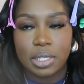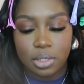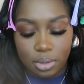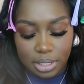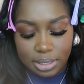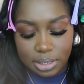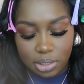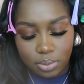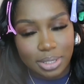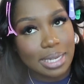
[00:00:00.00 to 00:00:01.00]
So let's
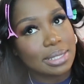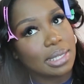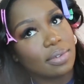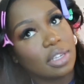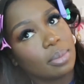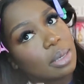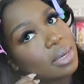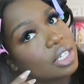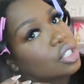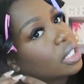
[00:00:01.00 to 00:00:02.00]
see what that's giving.
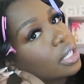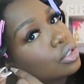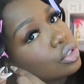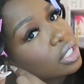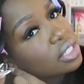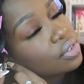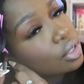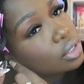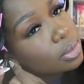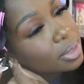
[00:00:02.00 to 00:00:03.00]
Maybe I should get dressed
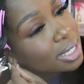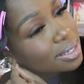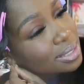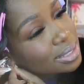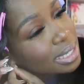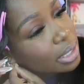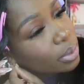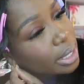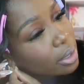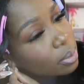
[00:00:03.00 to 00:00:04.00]
first because then it
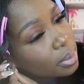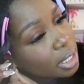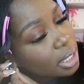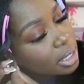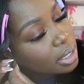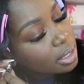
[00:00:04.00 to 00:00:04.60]
will help me